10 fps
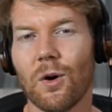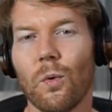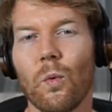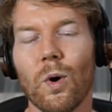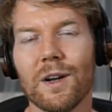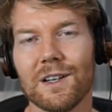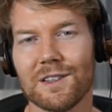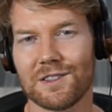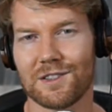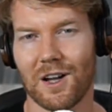what
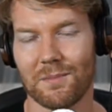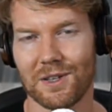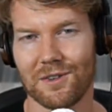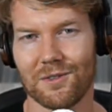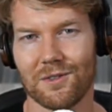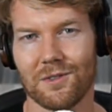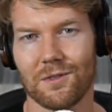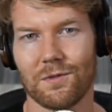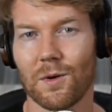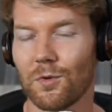is stopping you
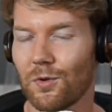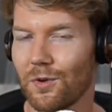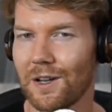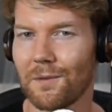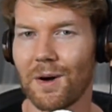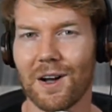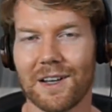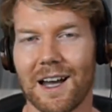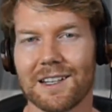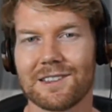from creating a
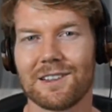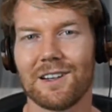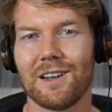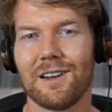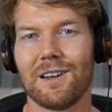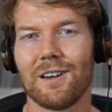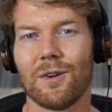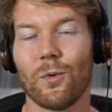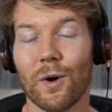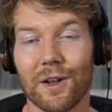podcast?
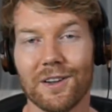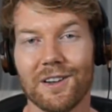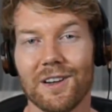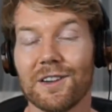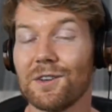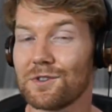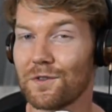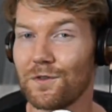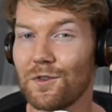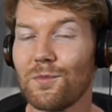Well, there's a
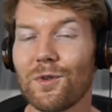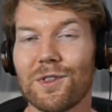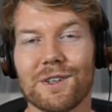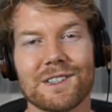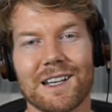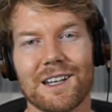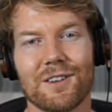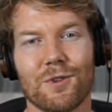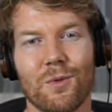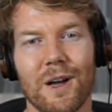few more things that get
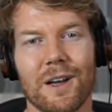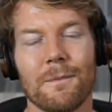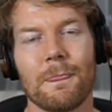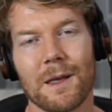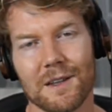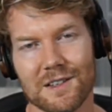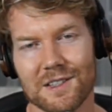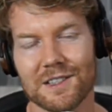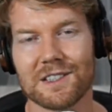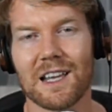in the way, and this
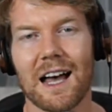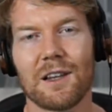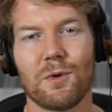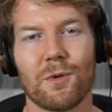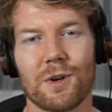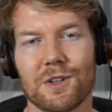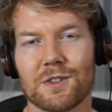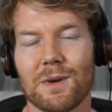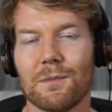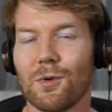is exactly where we're going to
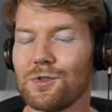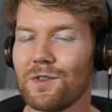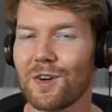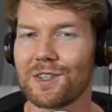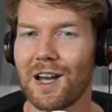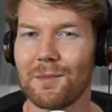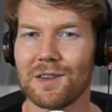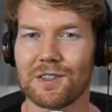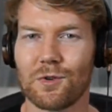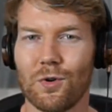spend most of our time in
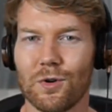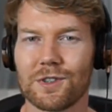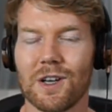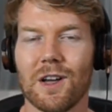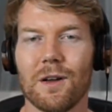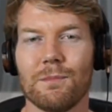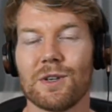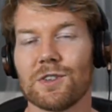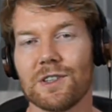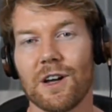this course,
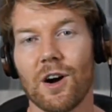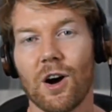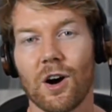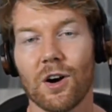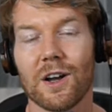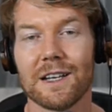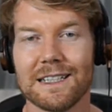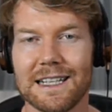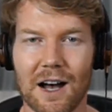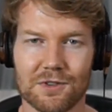because there are
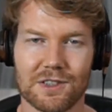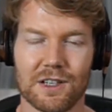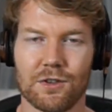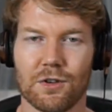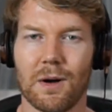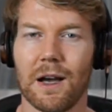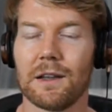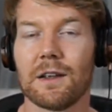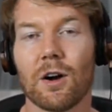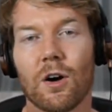doubts in your
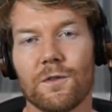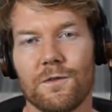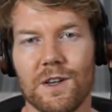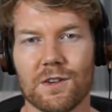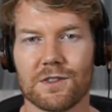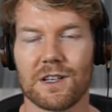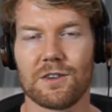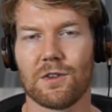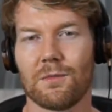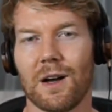mind, there are fears in
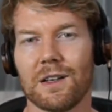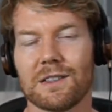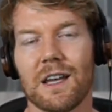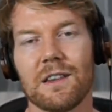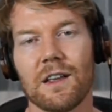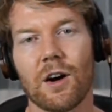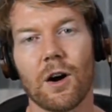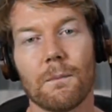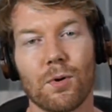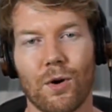your minds, and there
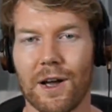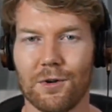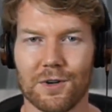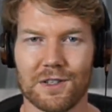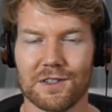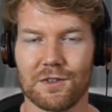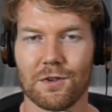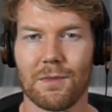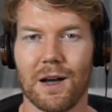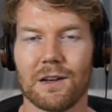are priorities in your
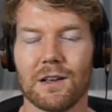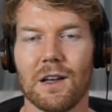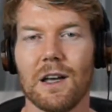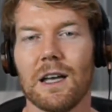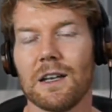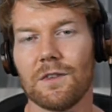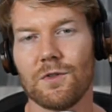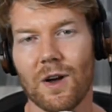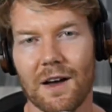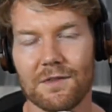mind. And if
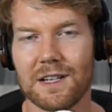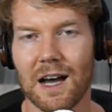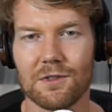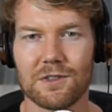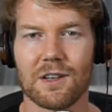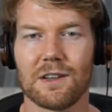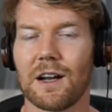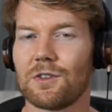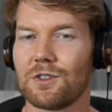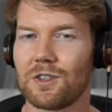you have doubts
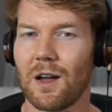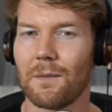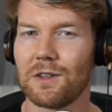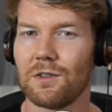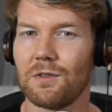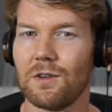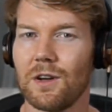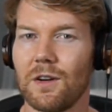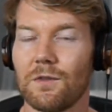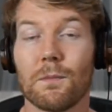that are stopping you
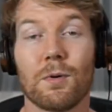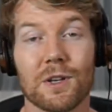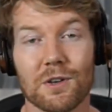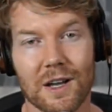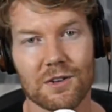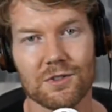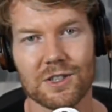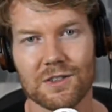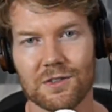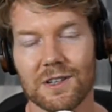from putting your energy
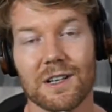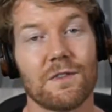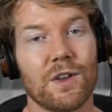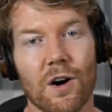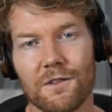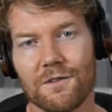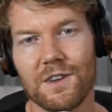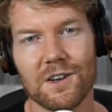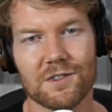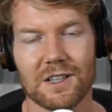into it, if there are
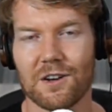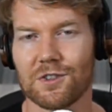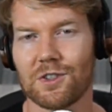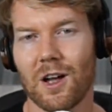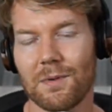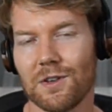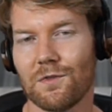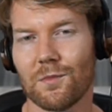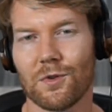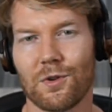fears that are stopping you
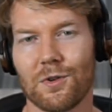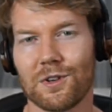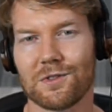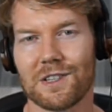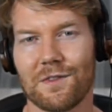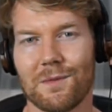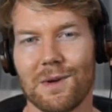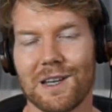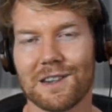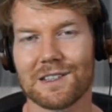from recording yourself and
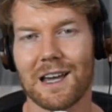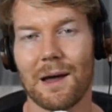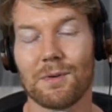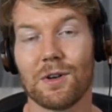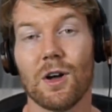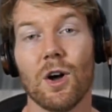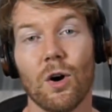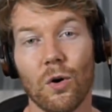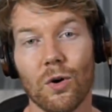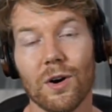making this happen,
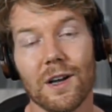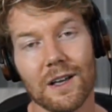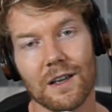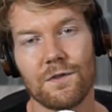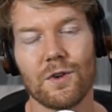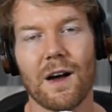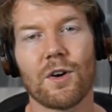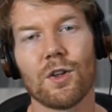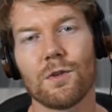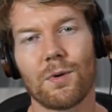or if you have
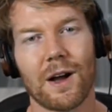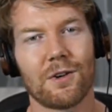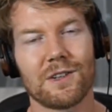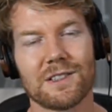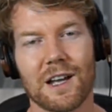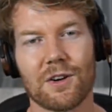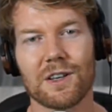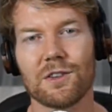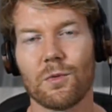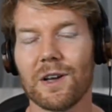other priorities that are
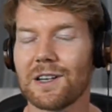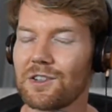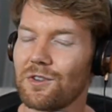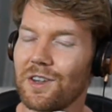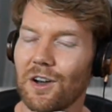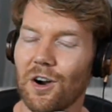in the way that you think